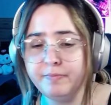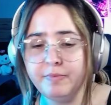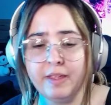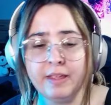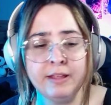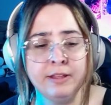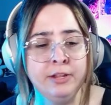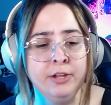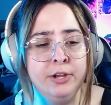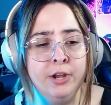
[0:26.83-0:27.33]

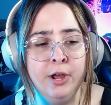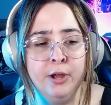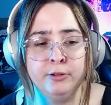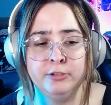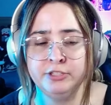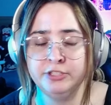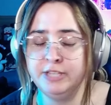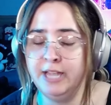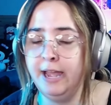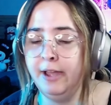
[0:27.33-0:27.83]
you know,
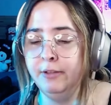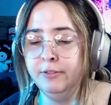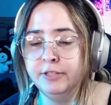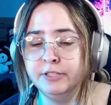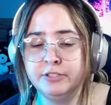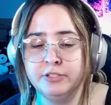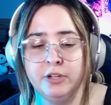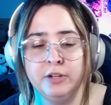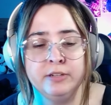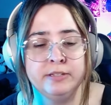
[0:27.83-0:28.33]
just how the
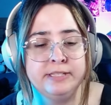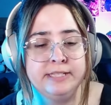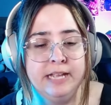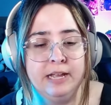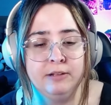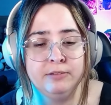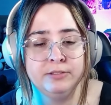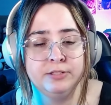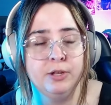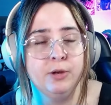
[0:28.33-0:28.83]
song
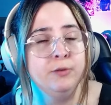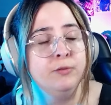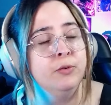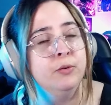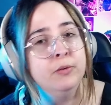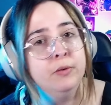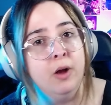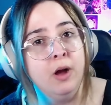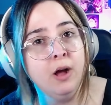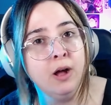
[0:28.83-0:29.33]
sounds
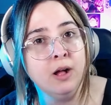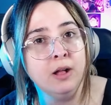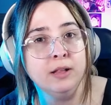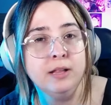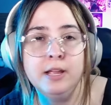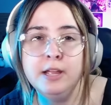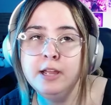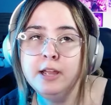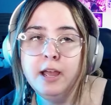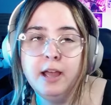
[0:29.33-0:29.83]
overall,
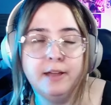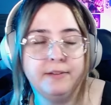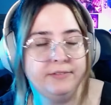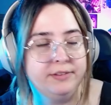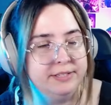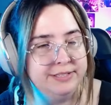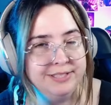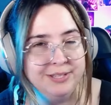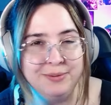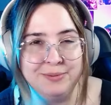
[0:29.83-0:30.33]

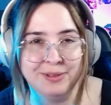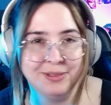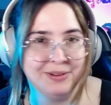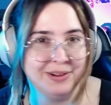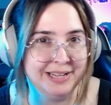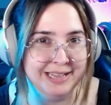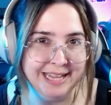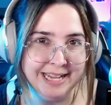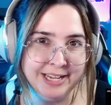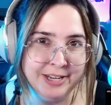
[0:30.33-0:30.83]
obviously whether
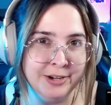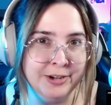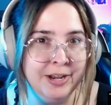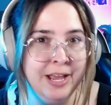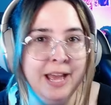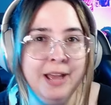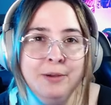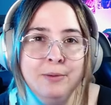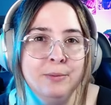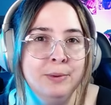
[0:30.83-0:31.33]
I like it or
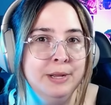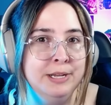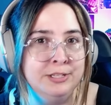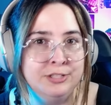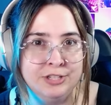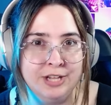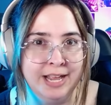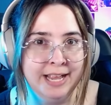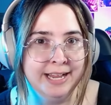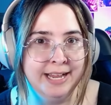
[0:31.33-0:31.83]
not,
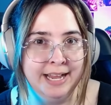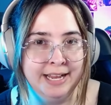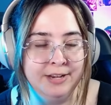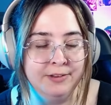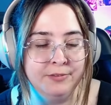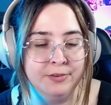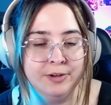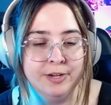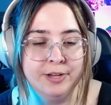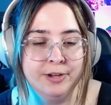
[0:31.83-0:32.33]
which I kind
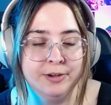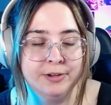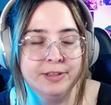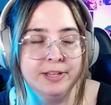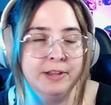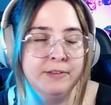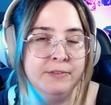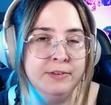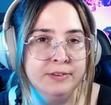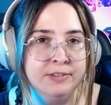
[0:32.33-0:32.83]
of already heard
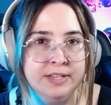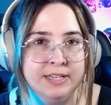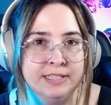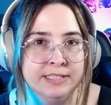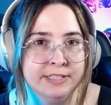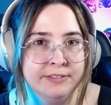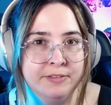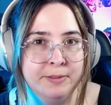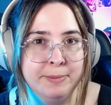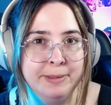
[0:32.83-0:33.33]
like a few
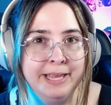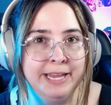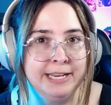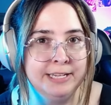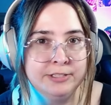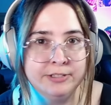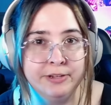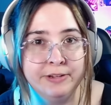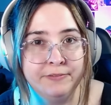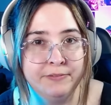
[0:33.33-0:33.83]
seconds of the
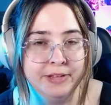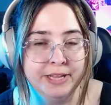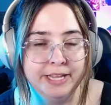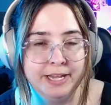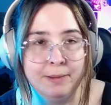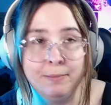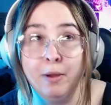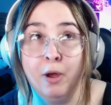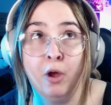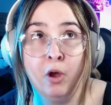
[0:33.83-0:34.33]
beginning, so I feel
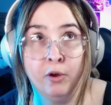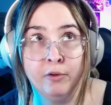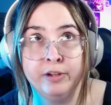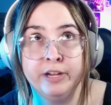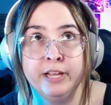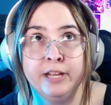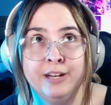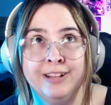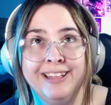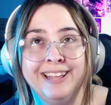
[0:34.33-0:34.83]
like I'm
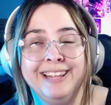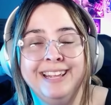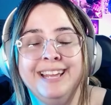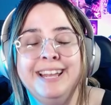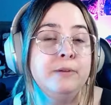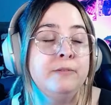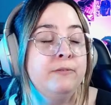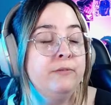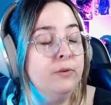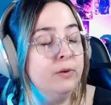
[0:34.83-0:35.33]
already gonna like
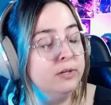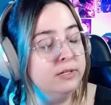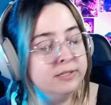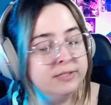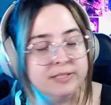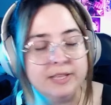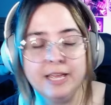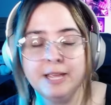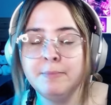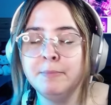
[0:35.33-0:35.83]
it. Full
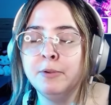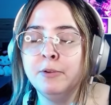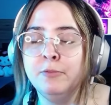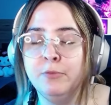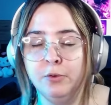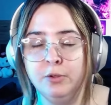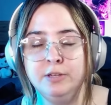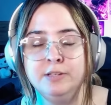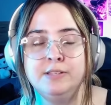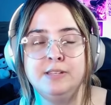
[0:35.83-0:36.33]
disclaimer,
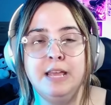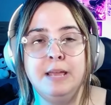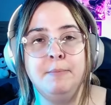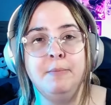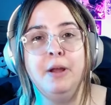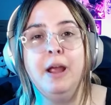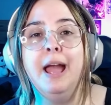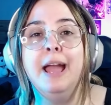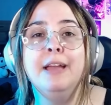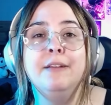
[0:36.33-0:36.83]
full
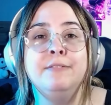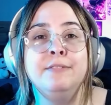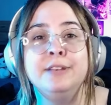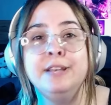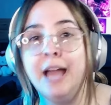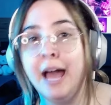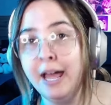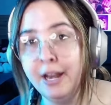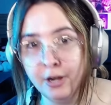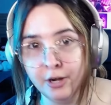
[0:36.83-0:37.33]
disclaimer, I have
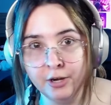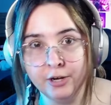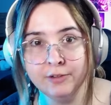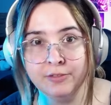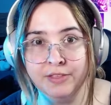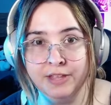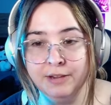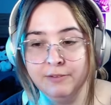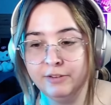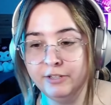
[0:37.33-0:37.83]
not
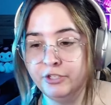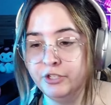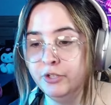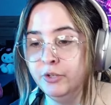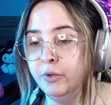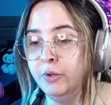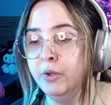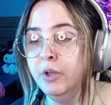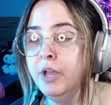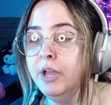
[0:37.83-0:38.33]
heard the
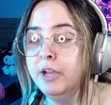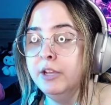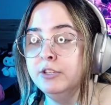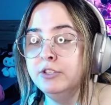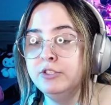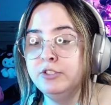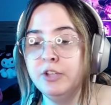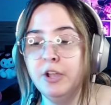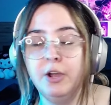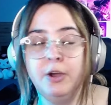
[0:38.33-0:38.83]
original,
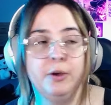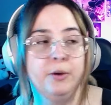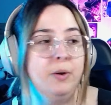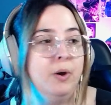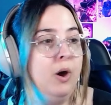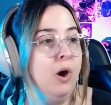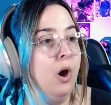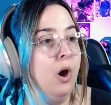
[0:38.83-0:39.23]
so